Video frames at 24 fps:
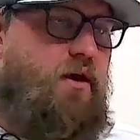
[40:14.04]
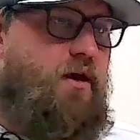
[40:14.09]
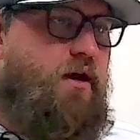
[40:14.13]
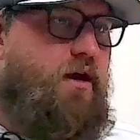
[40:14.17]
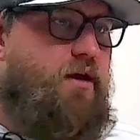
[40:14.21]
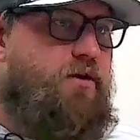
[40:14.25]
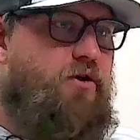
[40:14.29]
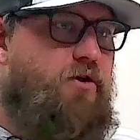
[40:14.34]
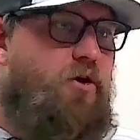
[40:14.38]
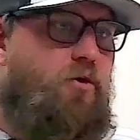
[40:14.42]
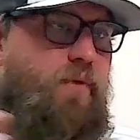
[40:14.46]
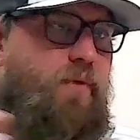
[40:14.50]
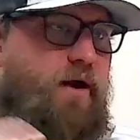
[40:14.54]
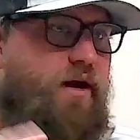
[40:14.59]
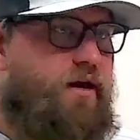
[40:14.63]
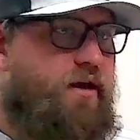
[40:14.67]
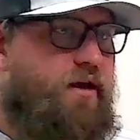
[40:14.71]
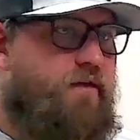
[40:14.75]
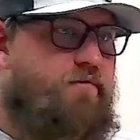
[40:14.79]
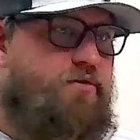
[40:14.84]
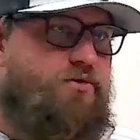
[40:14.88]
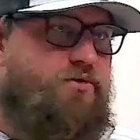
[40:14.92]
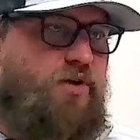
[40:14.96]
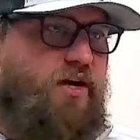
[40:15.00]
And nobody
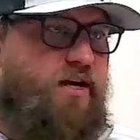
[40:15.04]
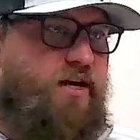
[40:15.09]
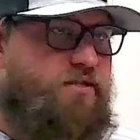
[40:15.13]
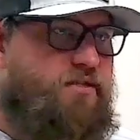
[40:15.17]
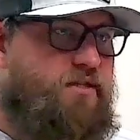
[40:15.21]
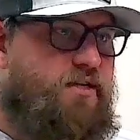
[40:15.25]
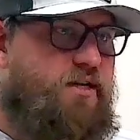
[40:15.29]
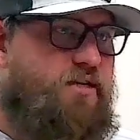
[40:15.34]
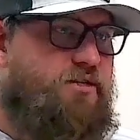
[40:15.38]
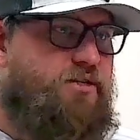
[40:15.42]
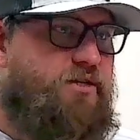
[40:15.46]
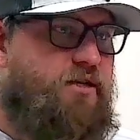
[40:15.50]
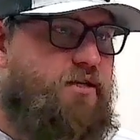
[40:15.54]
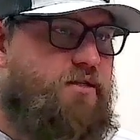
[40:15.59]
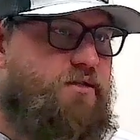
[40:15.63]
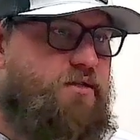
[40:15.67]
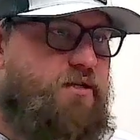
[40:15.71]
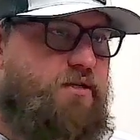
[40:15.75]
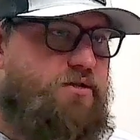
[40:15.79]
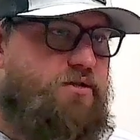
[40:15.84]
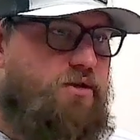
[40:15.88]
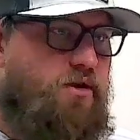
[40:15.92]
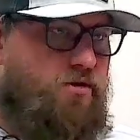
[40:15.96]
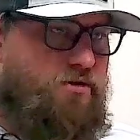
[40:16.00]
ever transitions.
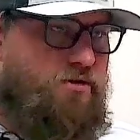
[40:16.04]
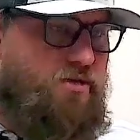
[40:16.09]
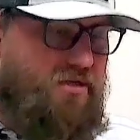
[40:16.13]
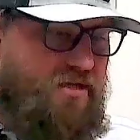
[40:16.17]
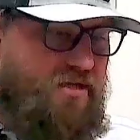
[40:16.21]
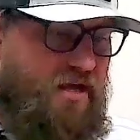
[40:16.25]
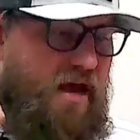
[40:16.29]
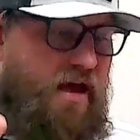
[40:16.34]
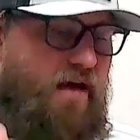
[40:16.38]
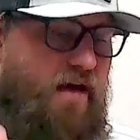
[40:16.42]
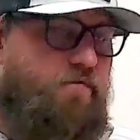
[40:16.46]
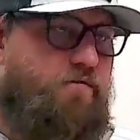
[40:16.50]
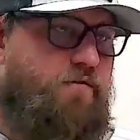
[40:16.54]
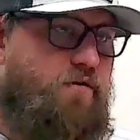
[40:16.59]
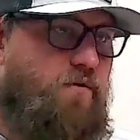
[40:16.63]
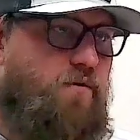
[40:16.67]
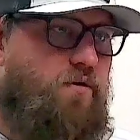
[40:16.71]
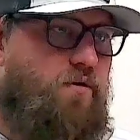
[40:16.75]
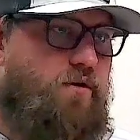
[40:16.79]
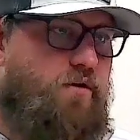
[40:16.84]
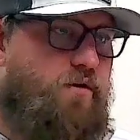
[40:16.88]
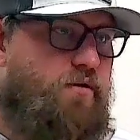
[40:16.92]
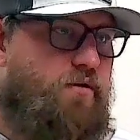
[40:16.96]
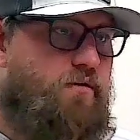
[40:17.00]
It's all just half
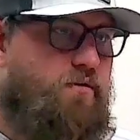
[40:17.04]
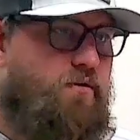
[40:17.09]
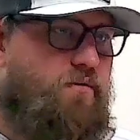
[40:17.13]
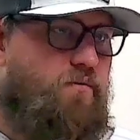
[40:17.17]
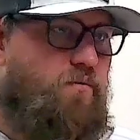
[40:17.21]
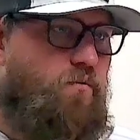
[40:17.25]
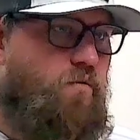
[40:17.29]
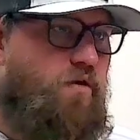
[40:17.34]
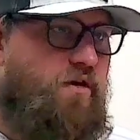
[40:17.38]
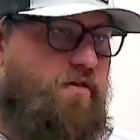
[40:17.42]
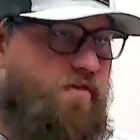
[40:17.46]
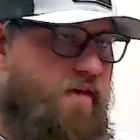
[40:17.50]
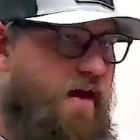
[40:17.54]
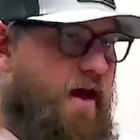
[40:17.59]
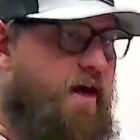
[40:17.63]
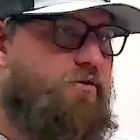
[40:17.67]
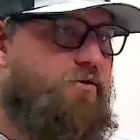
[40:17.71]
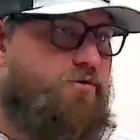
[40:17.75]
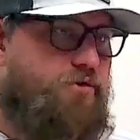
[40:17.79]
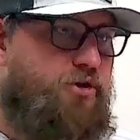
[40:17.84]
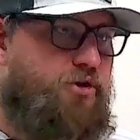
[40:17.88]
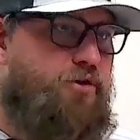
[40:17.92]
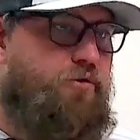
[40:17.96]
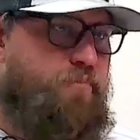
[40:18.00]
court
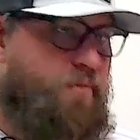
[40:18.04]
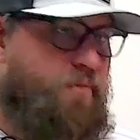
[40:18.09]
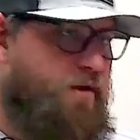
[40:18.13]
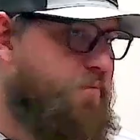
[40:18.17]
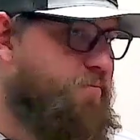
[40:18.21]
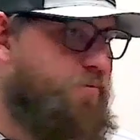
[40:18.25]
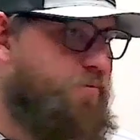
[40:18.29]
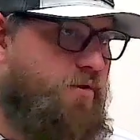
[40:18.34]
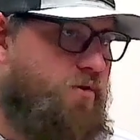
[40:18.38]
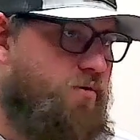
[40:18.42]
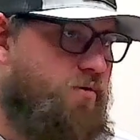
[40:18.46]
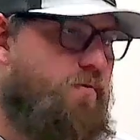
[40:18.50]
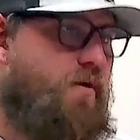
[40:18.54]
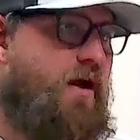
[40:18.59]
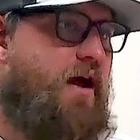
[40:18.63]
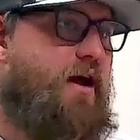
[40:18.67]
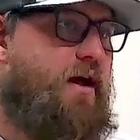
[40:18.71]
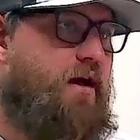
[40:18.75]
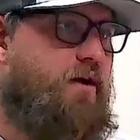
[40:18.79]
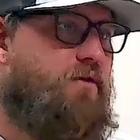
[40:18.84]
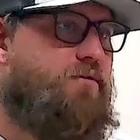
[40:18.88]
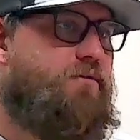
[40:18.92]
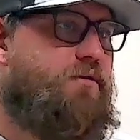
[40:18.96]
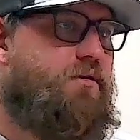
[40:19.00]
without 2 people
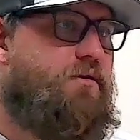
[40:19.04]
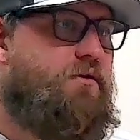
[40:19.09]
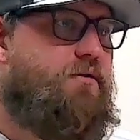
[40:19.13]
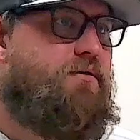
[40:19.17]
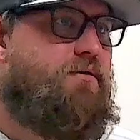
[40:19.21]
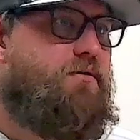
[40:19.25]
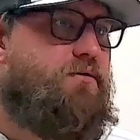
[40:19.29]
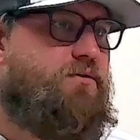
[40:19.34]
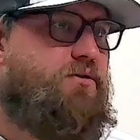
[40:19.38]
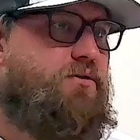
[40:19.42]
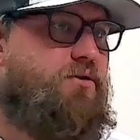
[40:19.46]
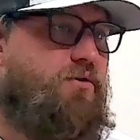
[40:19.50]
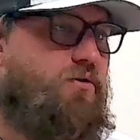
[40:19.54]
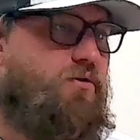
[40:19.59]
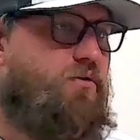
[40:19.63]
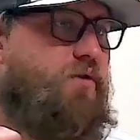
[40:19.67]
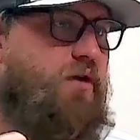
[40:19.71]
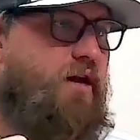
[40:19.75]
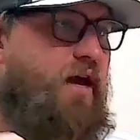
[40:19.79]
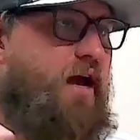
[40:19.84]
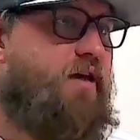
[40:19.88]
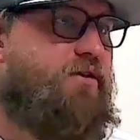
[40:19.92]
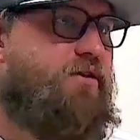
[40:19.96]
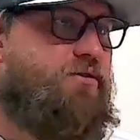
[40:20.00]
around. So you
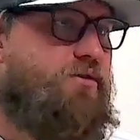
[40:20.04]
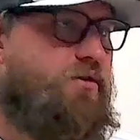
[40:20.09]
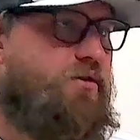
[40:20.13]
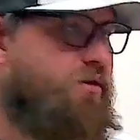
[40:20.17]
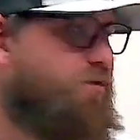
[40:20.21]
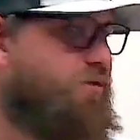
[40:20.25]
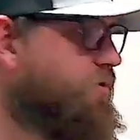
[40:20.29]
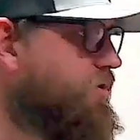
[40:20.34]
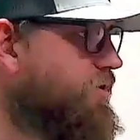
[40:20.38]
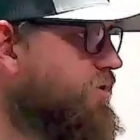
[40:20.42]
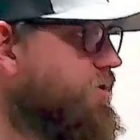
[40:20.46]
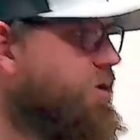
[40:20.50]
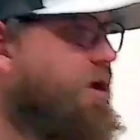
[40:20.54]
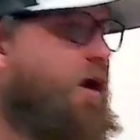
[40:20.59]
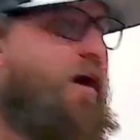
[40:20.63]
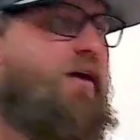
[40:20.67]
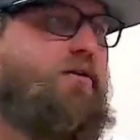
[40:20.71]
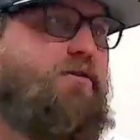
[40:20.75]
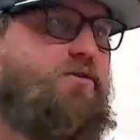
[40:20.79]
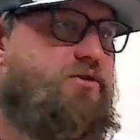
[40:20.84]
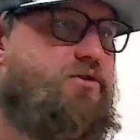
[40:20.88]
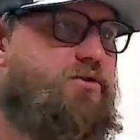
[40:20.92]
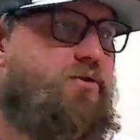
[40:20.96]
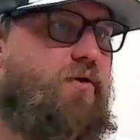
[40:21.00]
can actually learn how
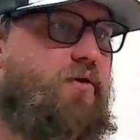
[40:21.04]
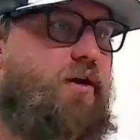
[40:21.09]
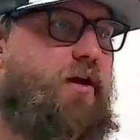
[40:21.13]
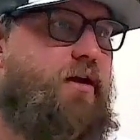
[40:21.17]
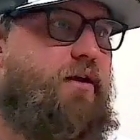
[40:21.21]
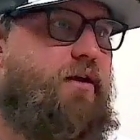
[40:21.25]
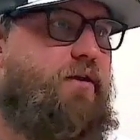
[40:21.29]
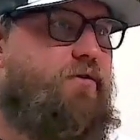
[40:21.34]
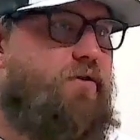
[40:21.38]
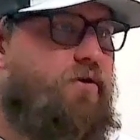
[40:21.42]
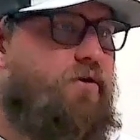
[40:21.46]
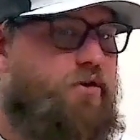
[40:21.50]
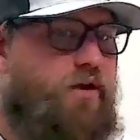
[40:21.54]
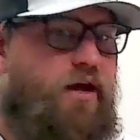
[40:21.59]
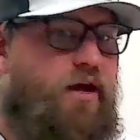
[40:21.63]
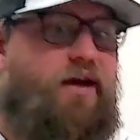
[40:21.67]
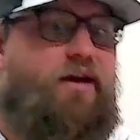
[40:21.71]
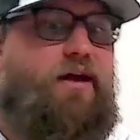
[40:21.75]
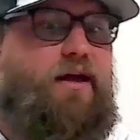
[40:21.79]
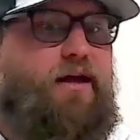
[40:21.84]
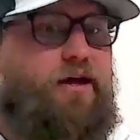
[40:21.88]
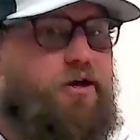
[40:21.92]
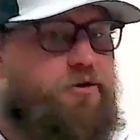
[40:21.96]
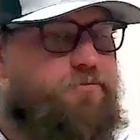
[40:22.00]
to screen and learn how
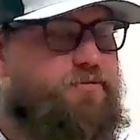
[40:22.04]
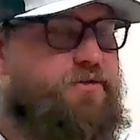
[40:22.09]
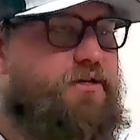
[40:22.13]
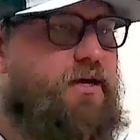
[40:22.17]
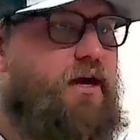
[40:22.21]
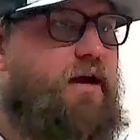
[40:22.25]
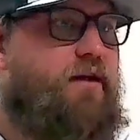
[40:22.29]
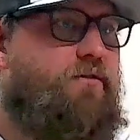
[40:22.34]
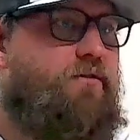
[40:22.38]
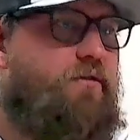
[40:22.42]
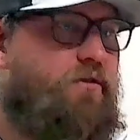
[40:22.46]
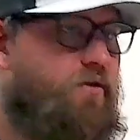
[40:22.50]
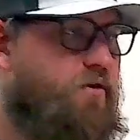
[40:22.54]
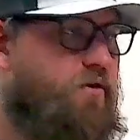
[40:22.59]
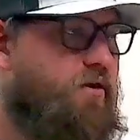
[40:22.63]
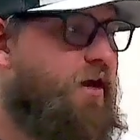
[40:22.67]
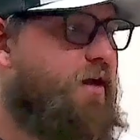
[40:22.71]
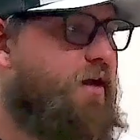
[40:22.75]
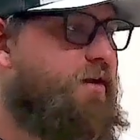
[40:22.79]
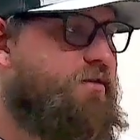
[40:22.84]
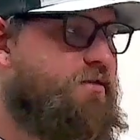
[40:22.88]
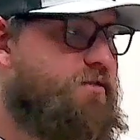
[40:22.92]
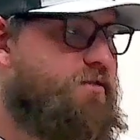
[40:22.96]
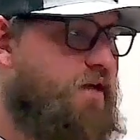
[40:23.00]
to help side and learn
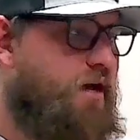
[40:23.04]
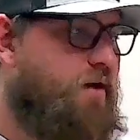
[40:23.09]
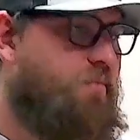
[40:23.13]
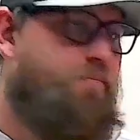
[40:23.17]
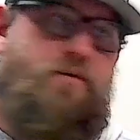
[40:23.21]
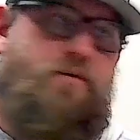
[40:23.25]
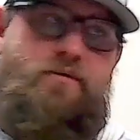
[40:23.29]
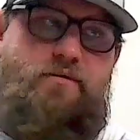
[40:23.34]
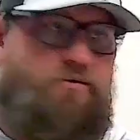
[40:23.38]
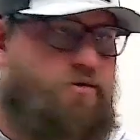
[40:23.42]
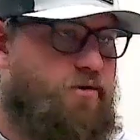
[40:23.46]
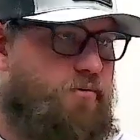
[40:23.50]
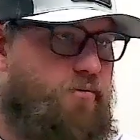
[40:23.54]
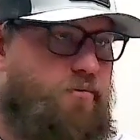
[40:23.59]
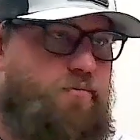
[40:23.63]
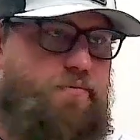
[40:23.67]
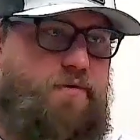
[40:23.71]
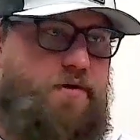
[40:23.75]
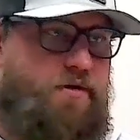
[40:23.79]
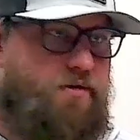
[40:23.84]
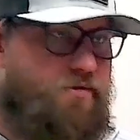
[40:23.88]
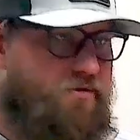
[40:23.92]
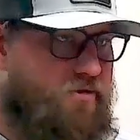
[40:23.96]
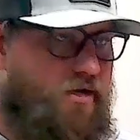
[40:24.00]
how to stop dribble
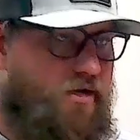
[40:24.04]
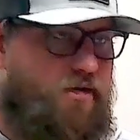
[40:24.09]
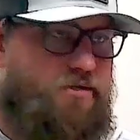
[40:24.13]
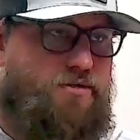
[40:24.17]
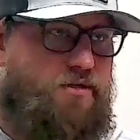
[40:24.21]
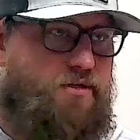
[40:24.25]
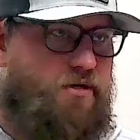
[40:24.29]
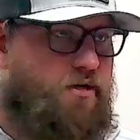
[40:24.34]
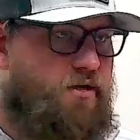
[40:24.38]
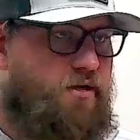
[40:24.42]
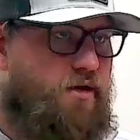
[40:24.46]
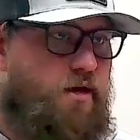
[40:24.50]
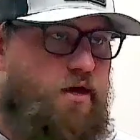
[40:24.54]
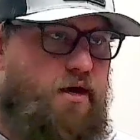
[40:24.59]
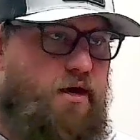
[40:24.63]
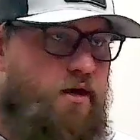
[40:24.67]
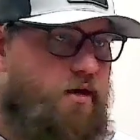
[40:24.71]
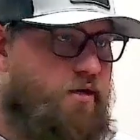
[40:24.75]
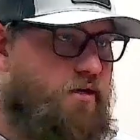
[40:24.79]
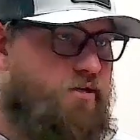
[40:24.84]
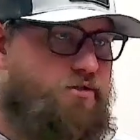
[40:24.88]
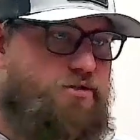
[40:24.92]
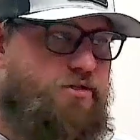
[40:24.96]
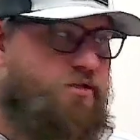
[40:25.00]
penetration.
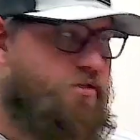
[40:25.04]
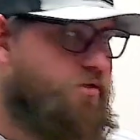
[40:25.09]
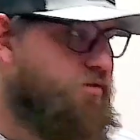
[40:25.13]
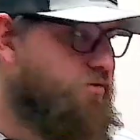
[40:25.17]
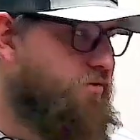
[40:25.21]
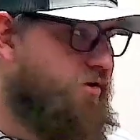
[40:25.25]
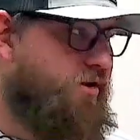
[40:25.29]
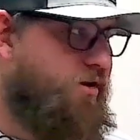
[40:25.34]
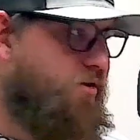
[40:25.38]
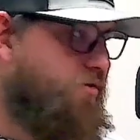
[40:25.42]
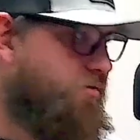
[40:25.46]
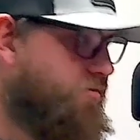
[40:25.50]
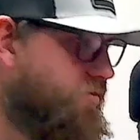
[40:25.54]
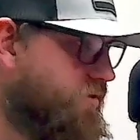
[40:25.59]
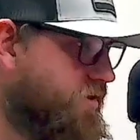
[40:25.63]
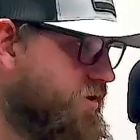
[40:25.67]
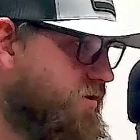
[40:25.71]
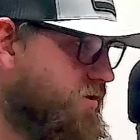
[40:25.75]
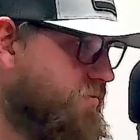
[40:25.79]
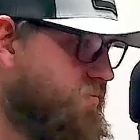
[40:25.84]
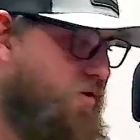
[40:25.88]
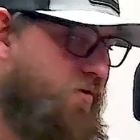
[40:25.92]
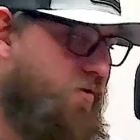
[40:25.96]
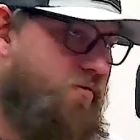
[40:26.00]
And it's just 3-on-3
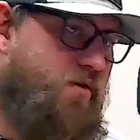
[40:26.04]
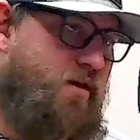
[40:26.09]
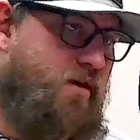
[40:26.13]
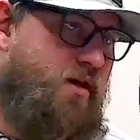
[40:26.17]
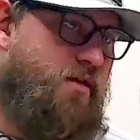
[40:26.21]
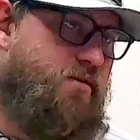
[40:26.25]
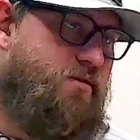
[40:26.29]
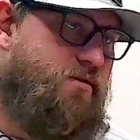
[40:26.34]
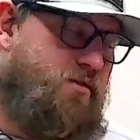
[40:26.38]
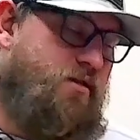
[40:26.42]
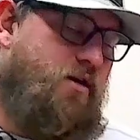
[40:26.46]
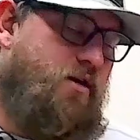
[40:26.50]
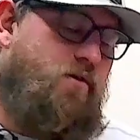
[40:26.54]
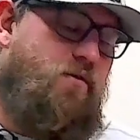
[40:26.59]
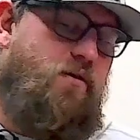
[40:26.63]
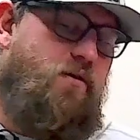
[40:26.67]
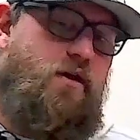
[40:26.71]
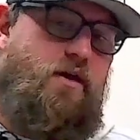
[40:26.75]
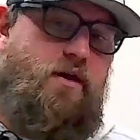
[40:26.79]
on both ends. So,